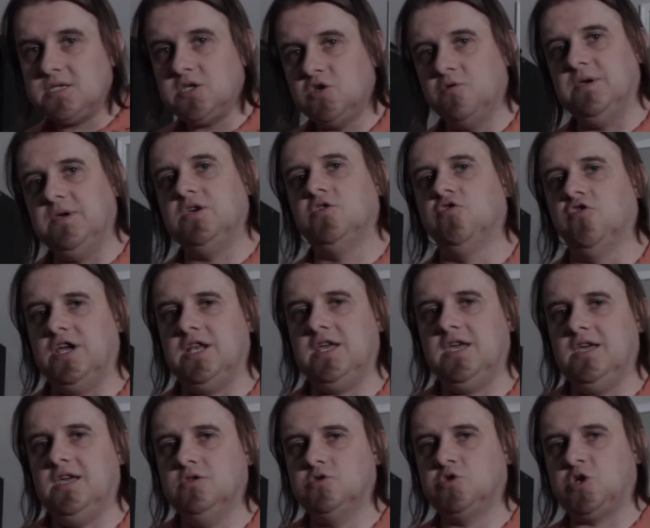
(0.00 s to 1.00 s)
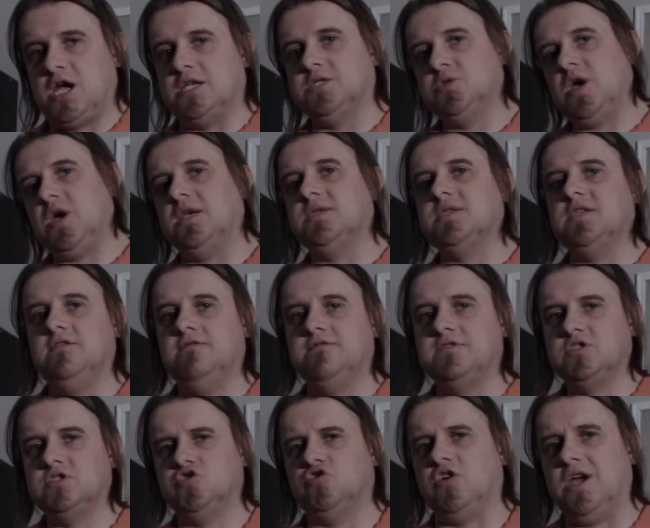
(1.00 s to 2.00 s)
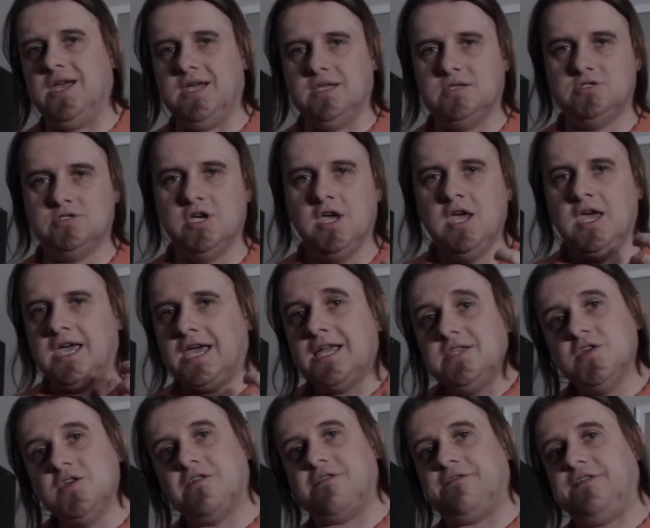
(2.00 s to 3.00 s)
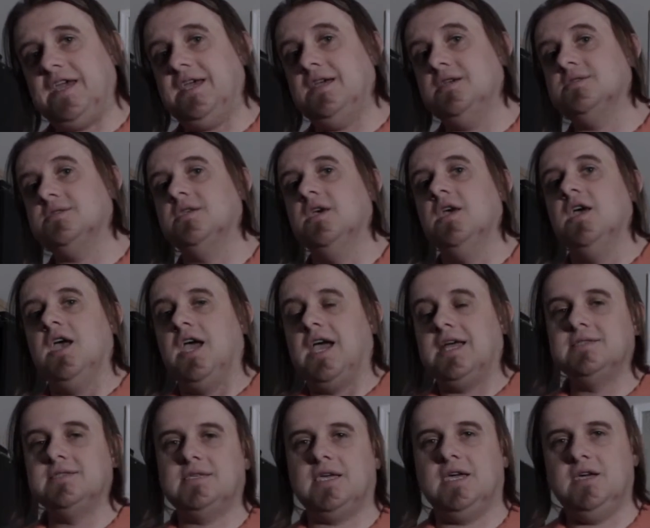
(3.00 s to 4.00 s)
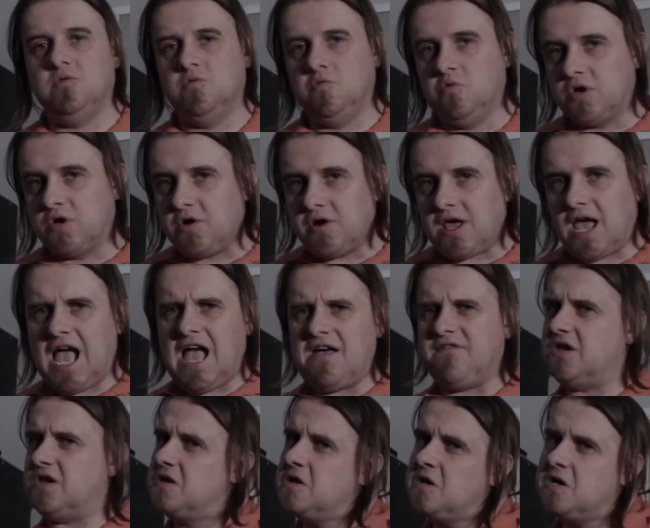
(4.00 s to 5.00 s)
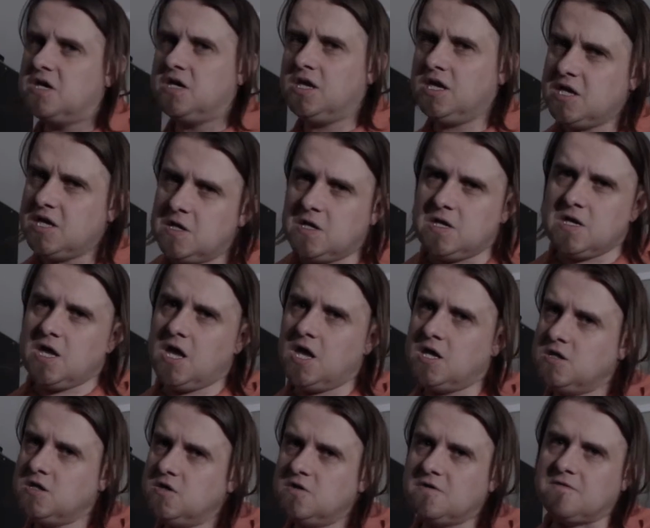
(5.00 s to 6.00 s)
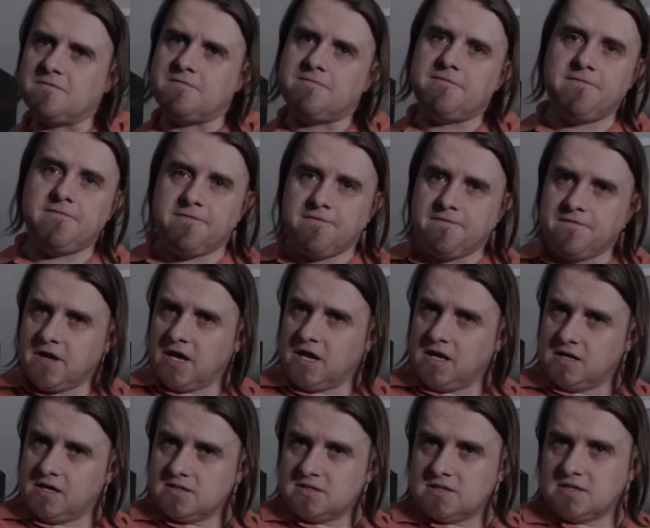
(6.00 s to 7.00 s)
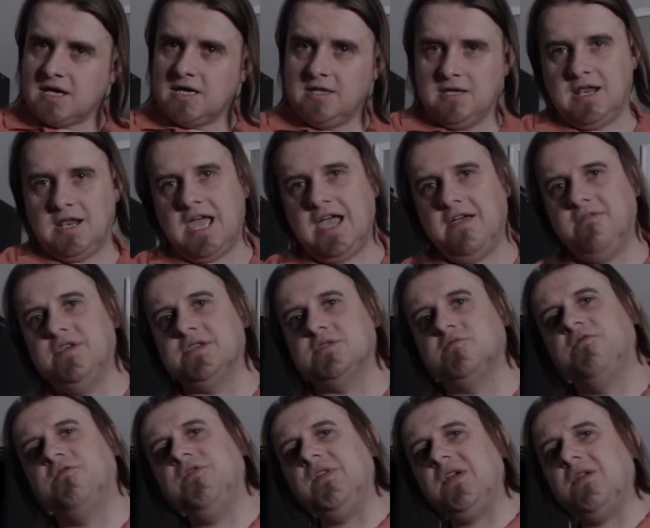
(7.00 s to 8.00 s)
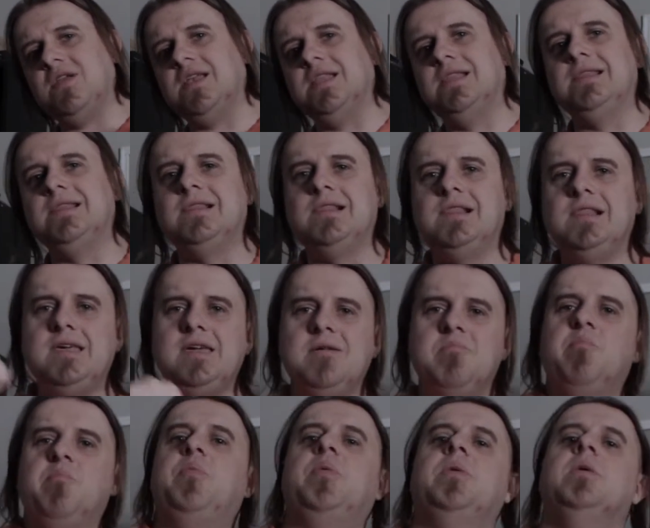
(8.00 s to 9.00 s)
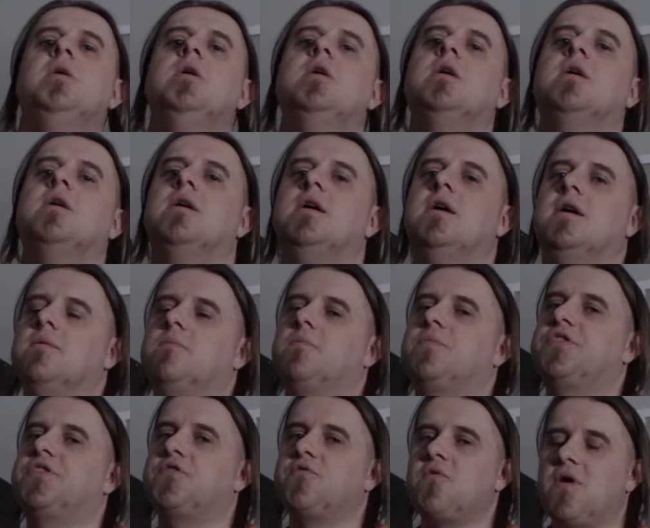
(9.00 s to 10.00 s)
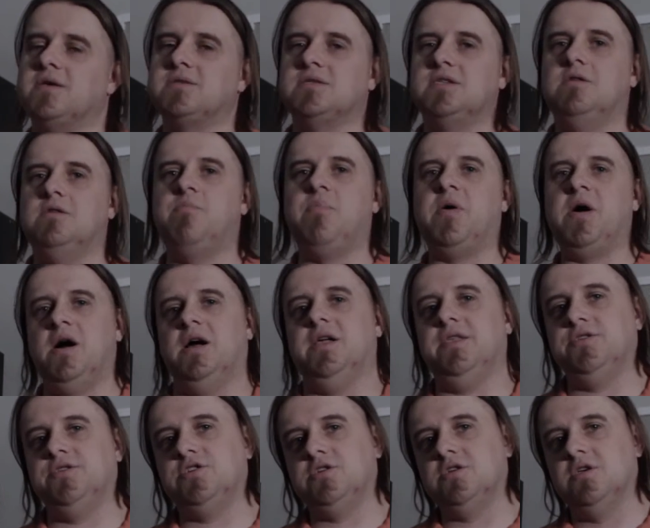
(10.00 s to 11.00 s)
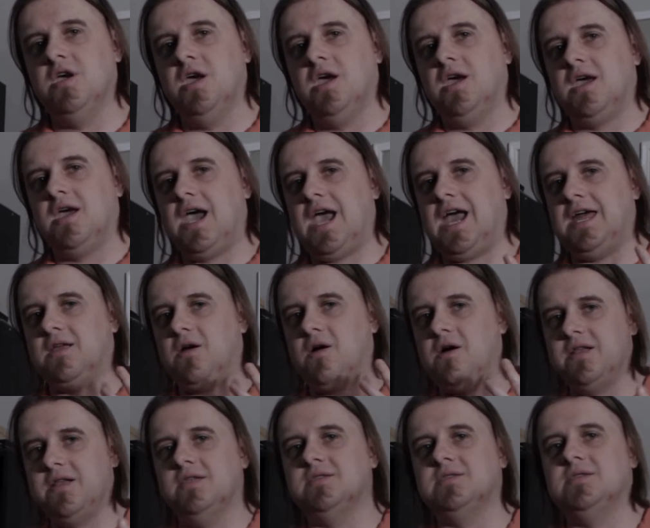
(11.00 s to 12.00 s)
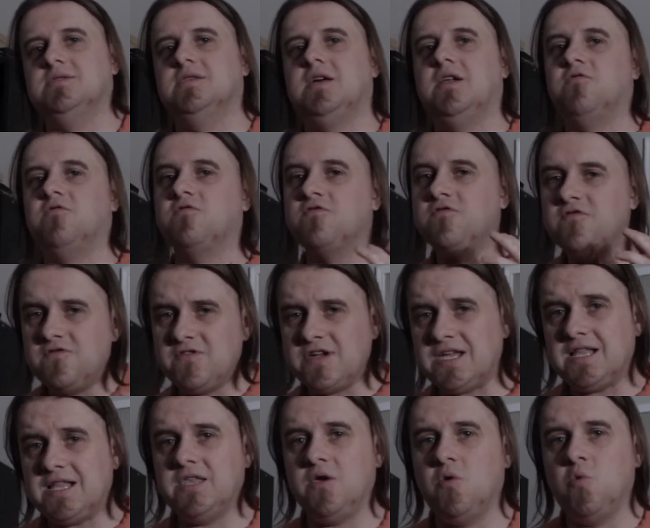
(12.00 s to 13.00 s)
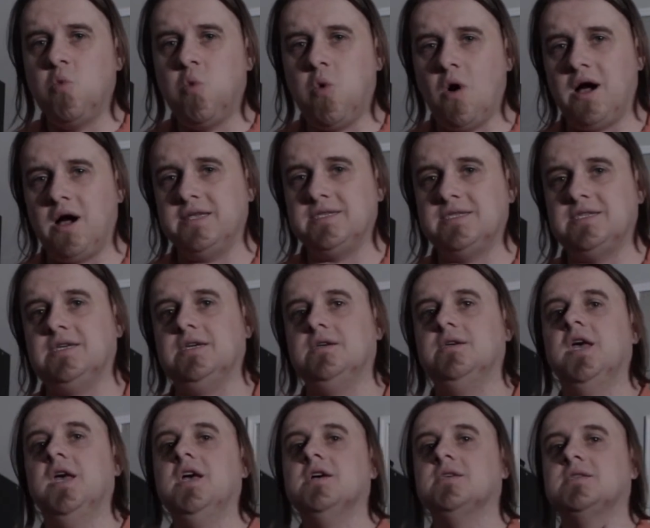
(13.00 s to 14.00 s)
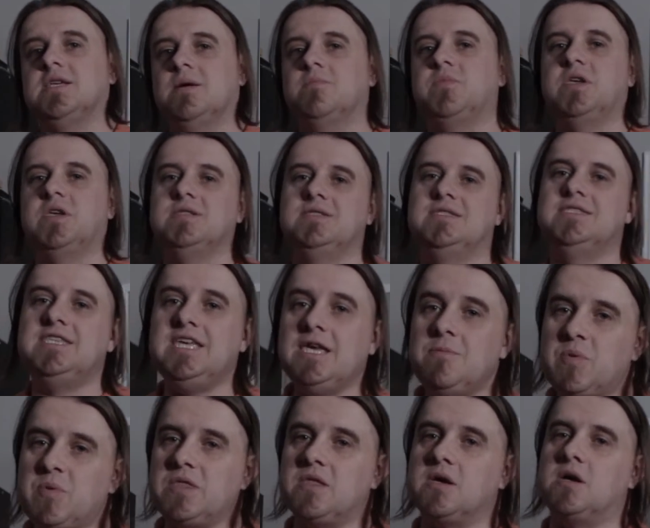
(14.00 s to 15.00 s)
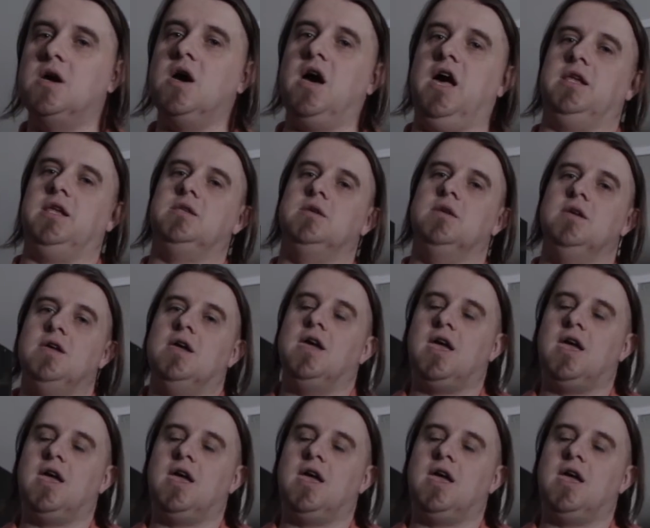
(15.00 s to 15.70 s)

to be gritty, transgressive, strange, in your face, and say, we're going to have it in your face, and then have this very limp, thrusted punch at audiences that are really wanting something deep in the gut.